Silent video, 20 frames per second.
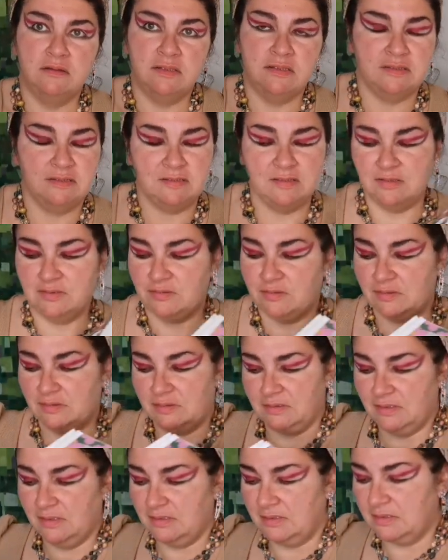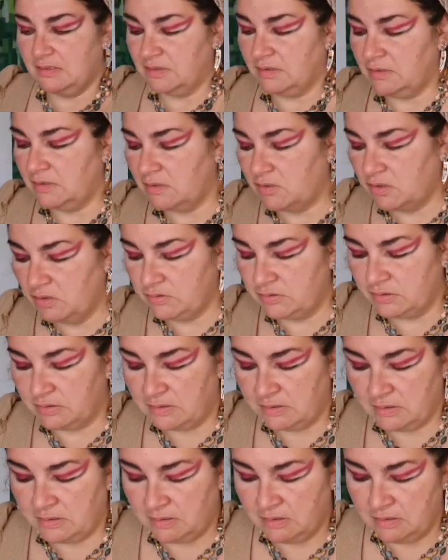This is in a
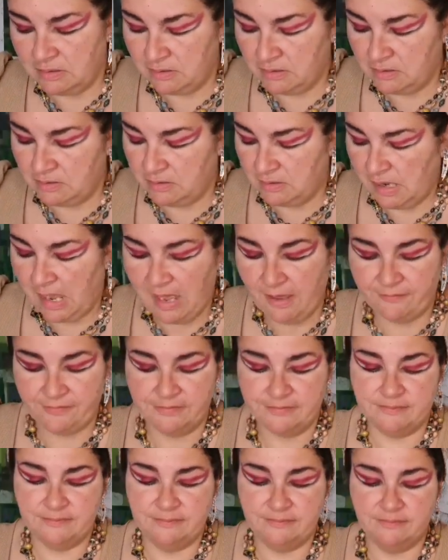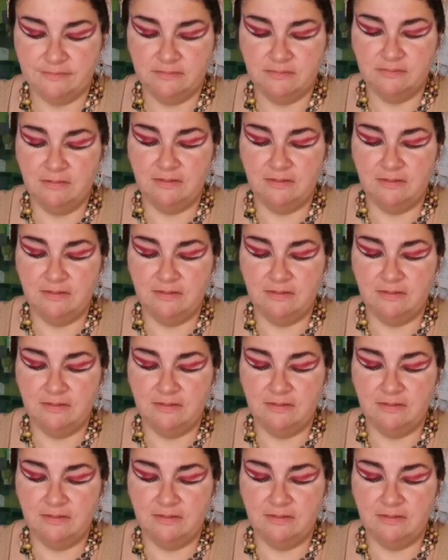corner heaven.